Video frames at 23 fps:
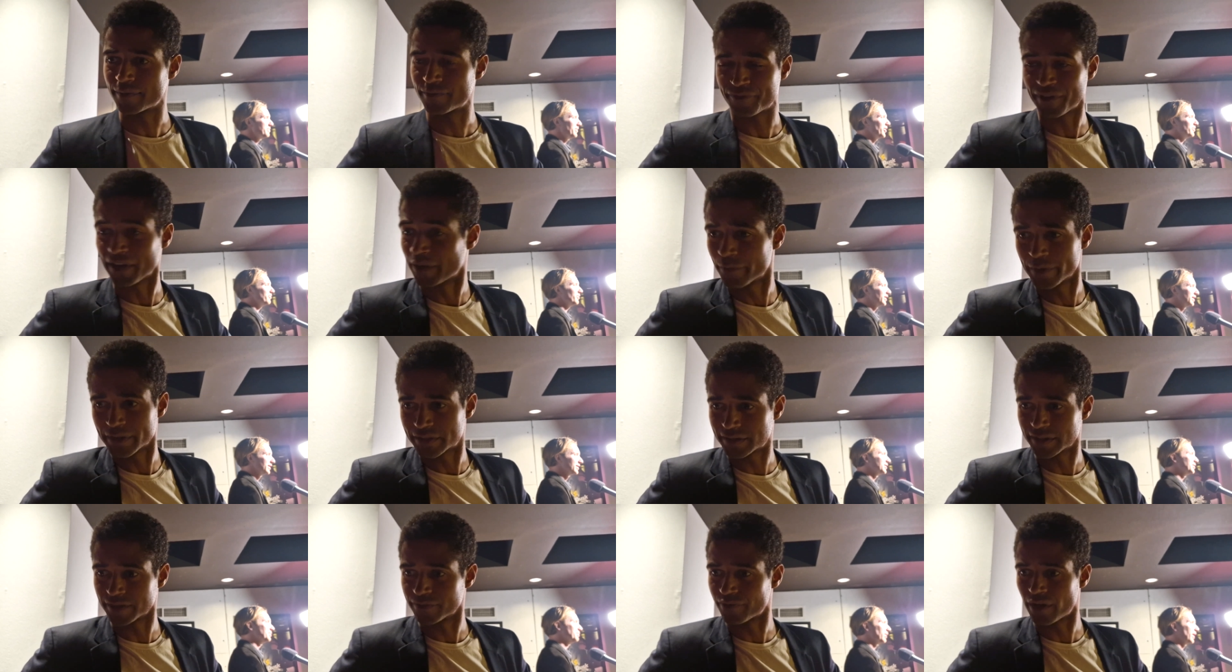
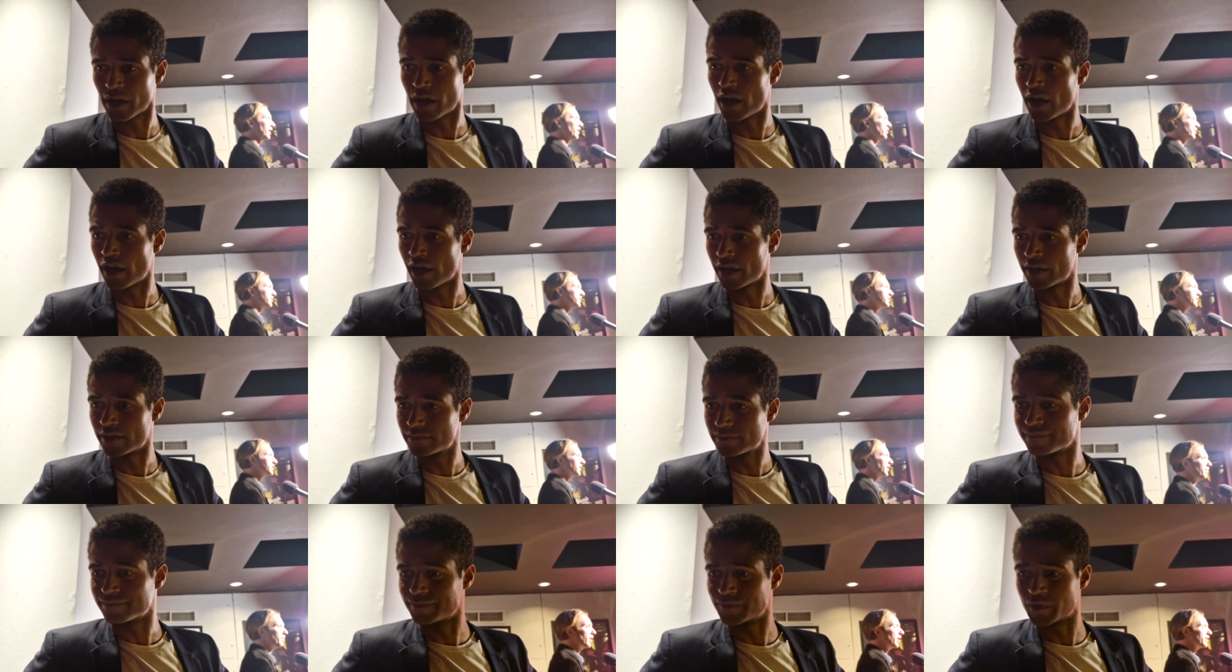figurative art,
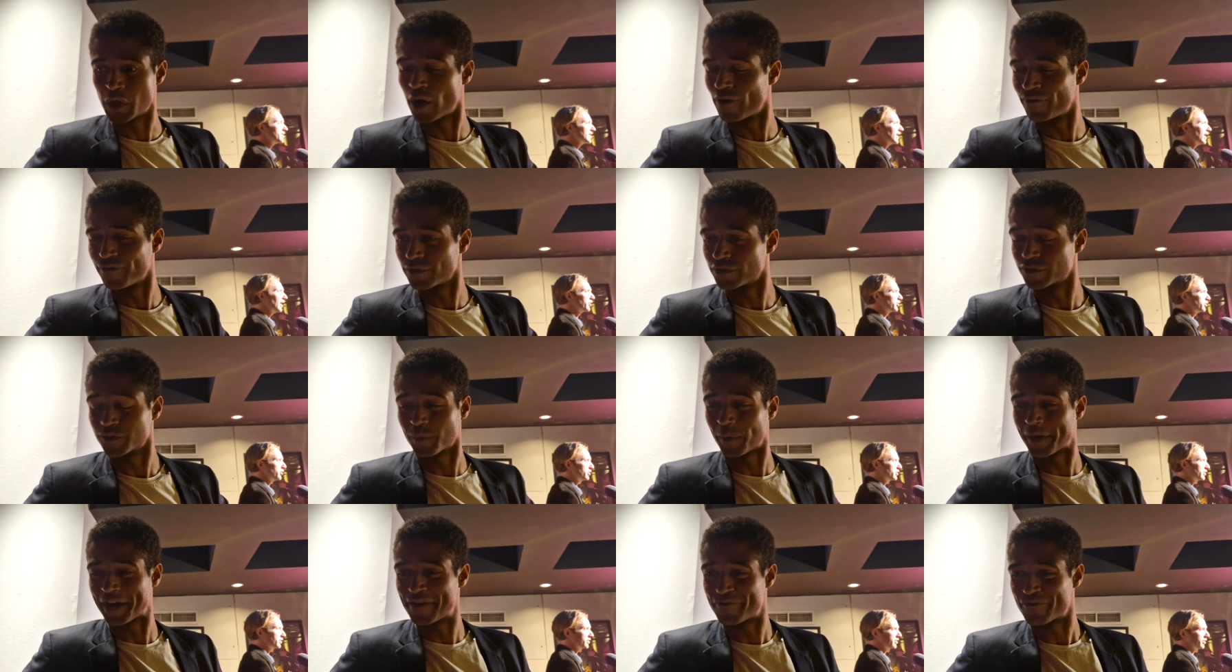
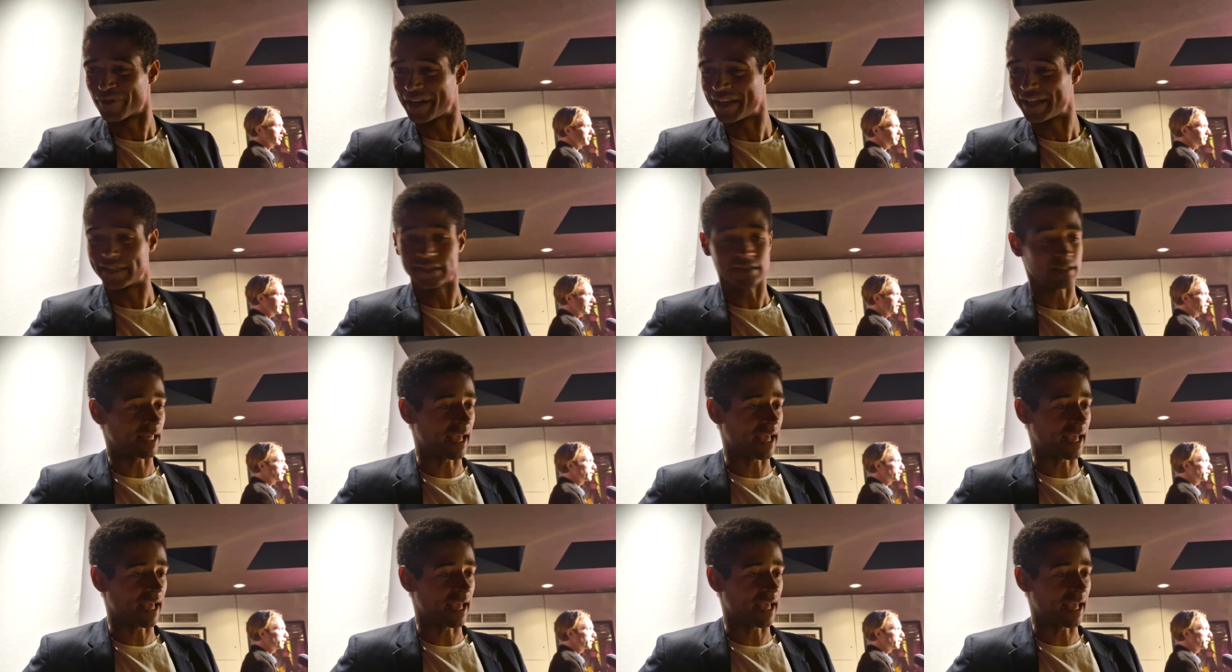novels, whatever it is,